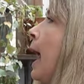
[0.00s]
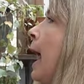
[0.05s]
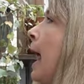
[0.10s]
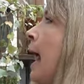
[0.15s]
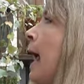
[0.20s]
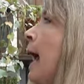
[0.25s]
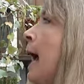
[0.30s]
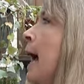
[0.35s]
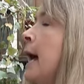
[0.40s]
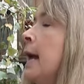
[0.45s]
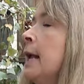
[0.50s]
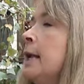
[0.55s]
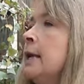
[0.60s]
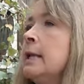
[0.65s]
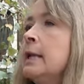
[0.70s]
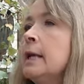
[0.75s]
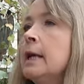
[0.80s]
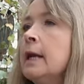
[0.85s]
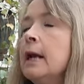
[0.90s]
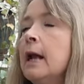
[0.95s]

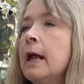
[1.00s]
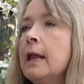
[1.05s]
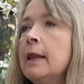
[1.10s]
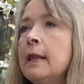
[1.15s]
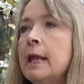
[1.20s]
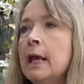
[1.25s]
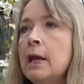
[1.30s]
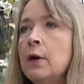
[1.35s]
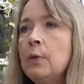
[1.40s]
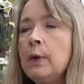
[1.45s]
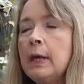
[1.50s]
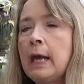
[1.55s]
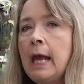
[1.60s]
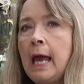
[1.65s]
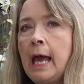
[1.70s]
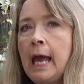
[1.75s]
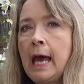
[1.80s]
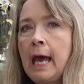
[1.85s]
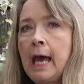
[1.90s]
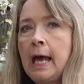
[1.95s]
And then we
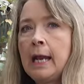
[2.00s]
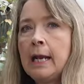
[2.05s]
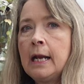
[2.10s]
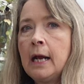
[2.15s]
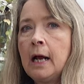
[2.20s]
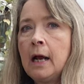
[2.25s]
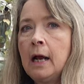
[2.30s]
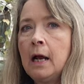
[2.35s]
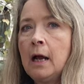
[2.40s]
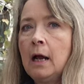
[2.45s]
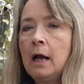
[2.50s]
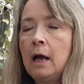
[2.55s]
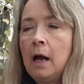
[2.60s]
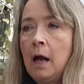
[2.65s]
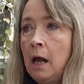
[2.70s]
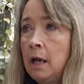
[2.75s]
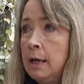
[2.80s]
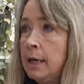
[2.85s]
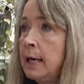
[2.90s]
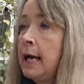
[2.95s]
had
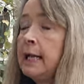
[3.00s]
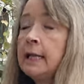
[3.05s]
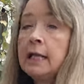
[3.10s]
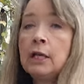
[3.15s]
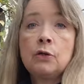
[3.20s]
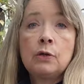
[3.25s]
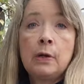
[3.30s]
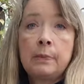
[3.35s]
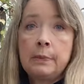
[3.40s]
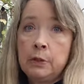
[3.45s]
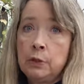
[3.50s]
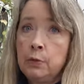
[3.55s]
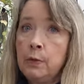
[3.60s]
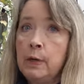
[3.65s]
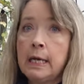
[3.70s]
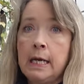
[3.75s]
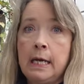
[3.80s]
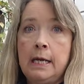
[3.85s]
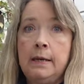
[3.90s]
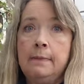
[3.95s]
a night that dropped to
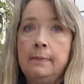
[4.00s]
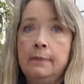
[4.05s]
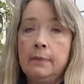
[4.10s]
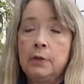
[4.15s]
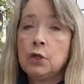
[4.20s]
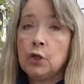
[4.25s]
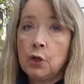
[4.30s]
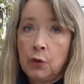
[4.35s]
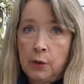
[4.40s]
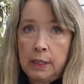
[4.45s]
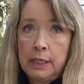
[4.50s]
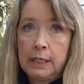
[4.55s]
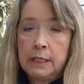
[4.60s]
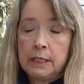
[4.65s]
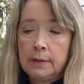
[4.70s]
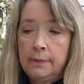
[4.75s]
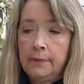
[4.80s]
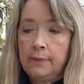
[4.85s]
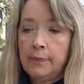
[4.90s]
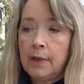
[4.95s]
20
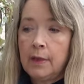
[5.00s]
degrees.